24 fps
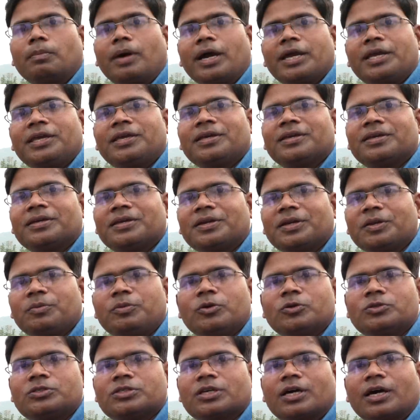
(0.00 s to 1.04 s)
my
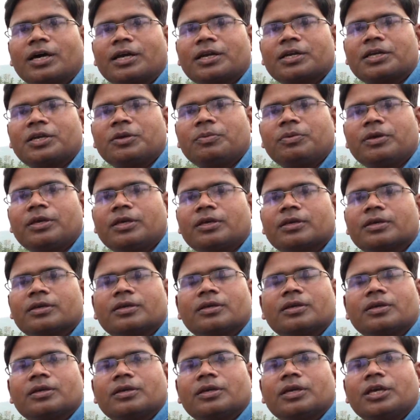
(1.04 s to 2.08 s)
reviews are giving
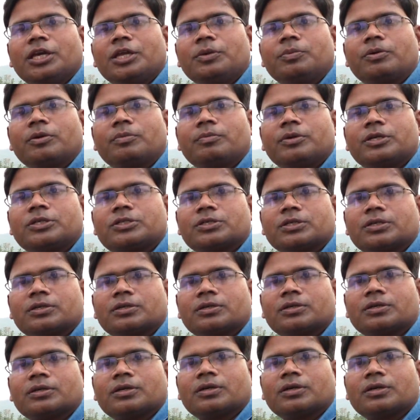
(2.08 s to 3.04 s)
information